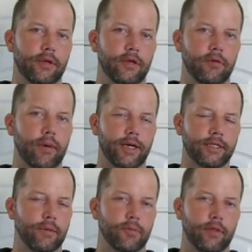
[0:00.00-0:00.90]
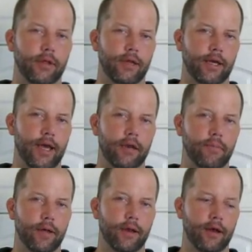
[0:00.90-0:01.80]
you buy something that you can't
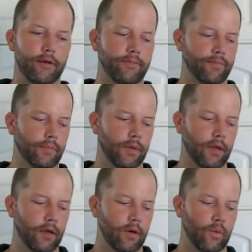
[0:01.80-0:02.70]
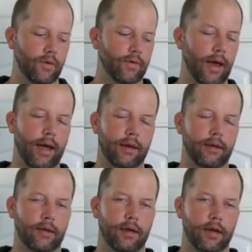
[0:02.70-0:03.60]
depend on. We've got
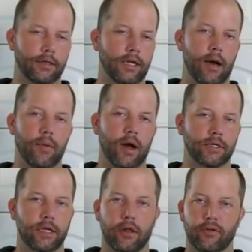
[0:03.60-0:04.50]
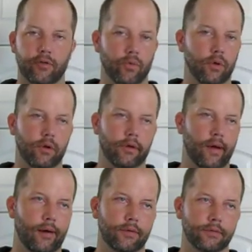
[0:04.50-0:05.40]
our tomahawks all over the world
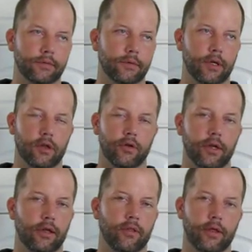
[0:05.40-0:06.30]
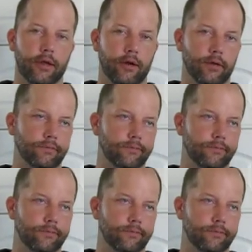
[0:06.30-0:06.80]
now, including in theater.